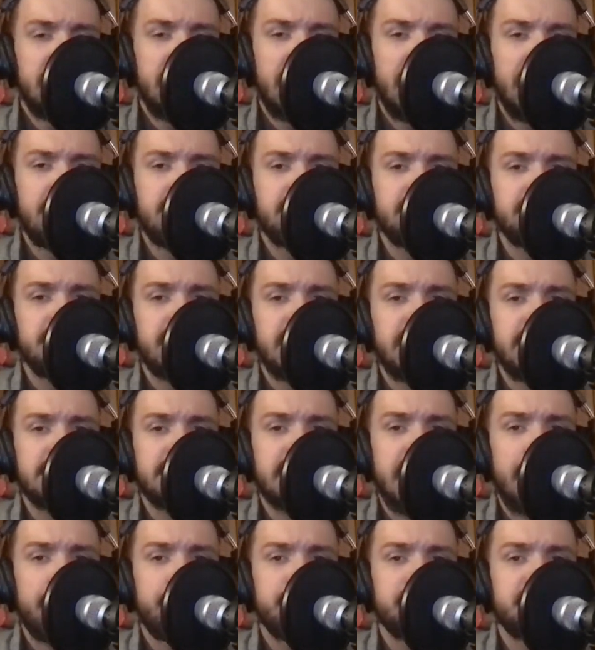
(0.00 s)
I understand
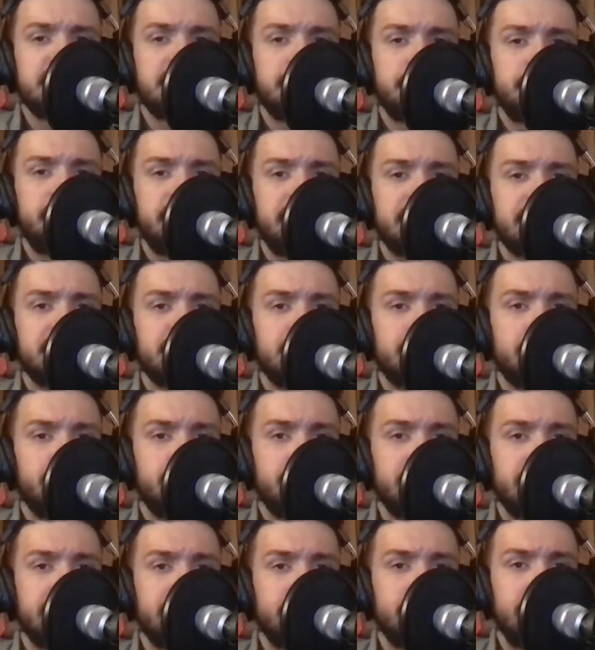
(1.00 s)
Thomas missed
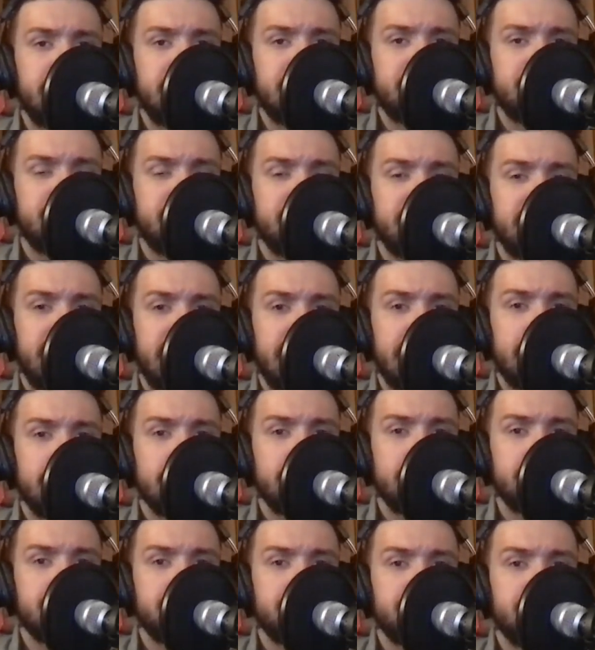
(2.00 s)
3 weeks with an
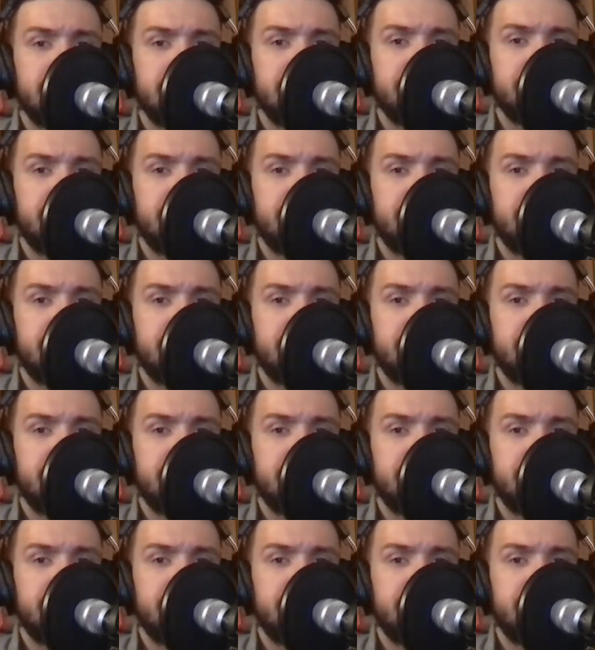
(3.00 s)
ankle injury.